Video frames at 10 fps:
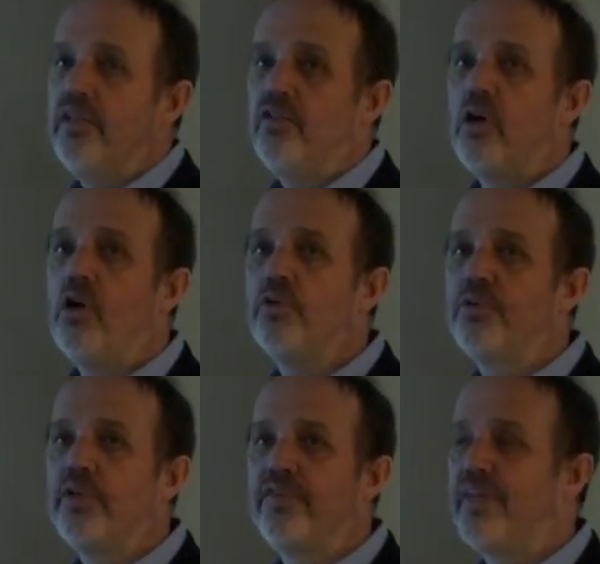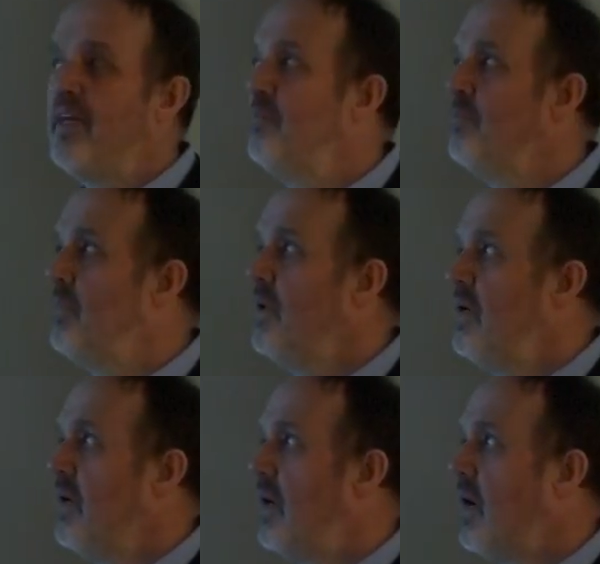These are also the same
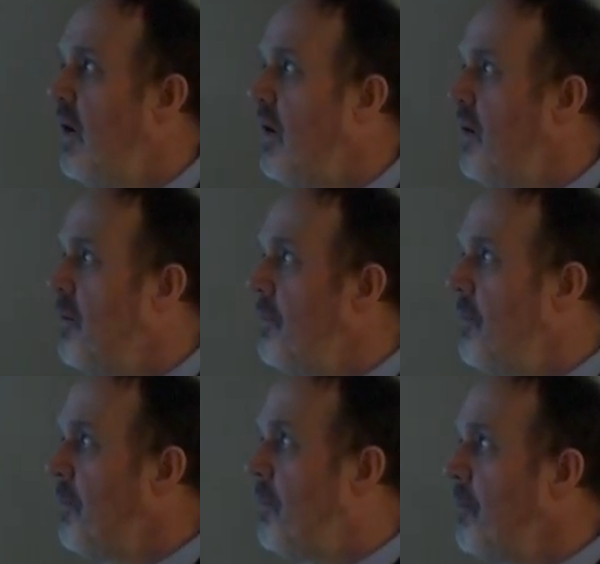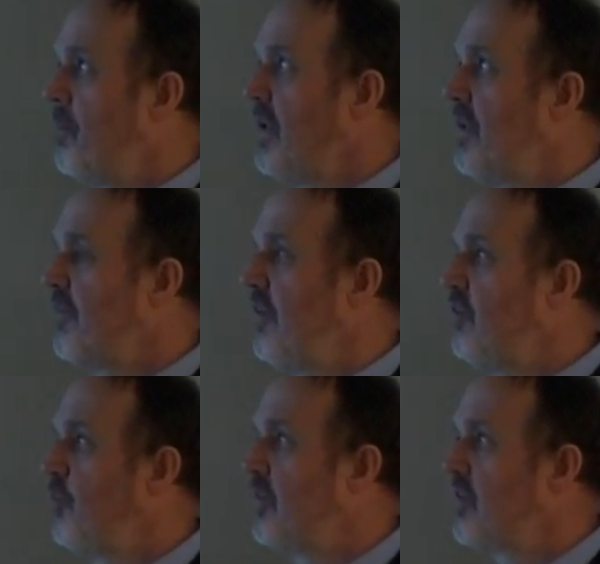um,
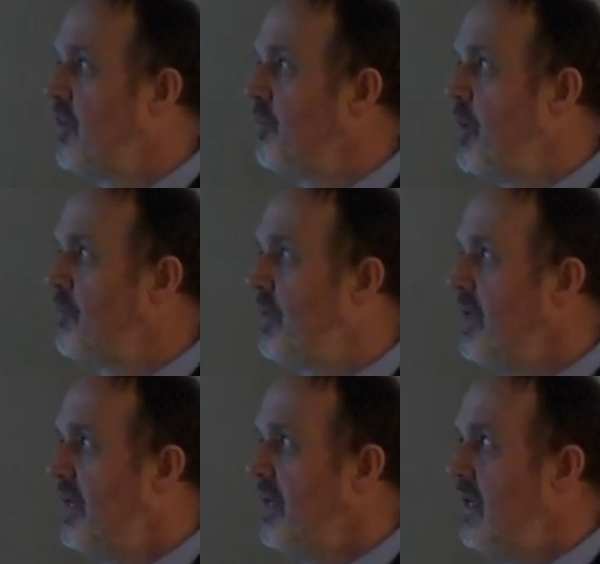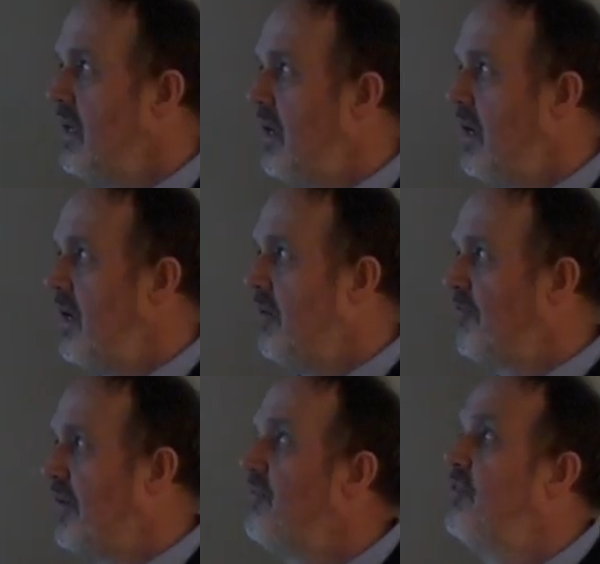policies which came up
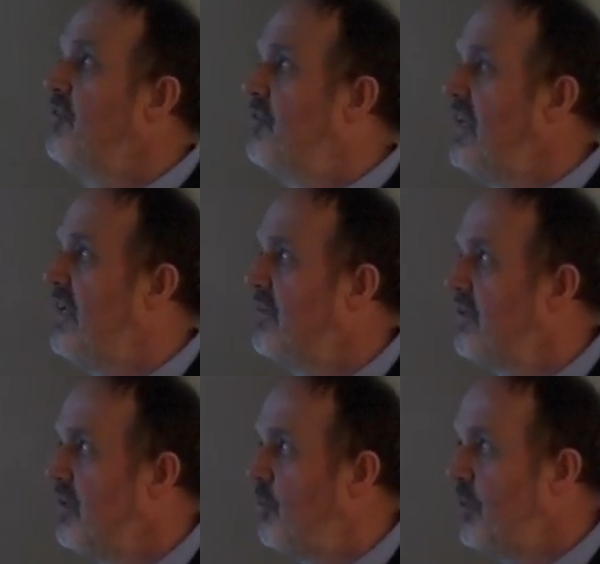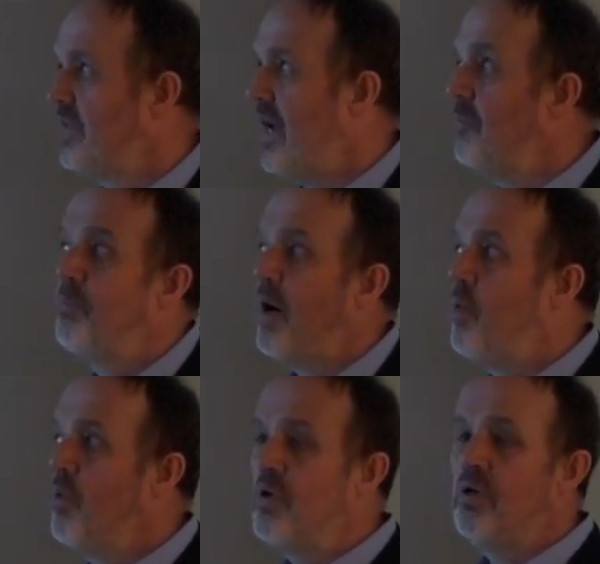five years later with
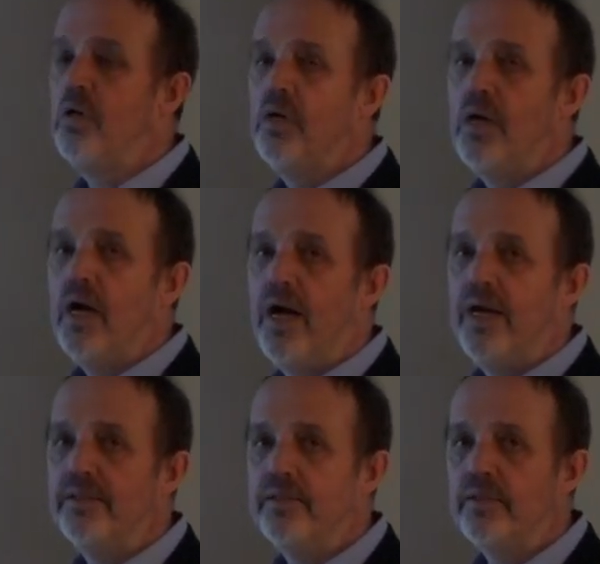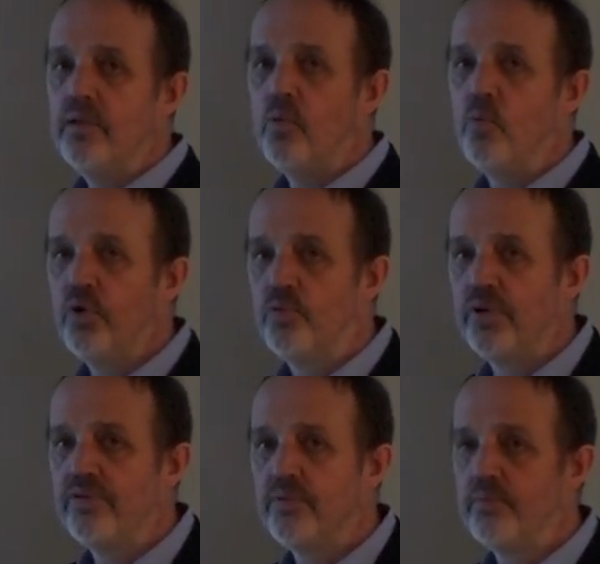MPOWER, and which
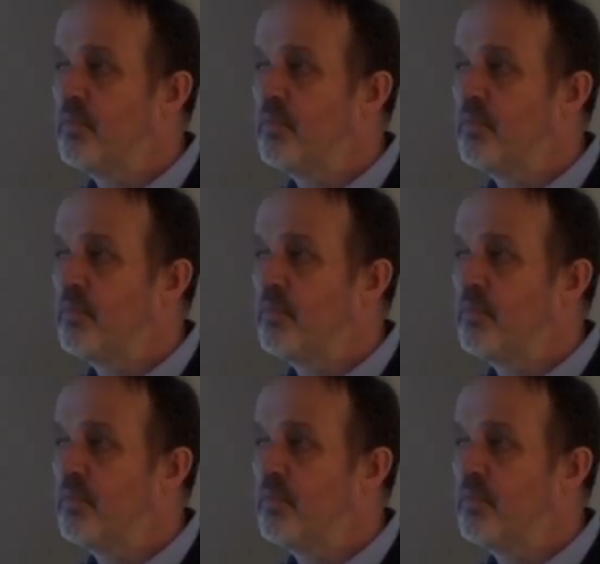was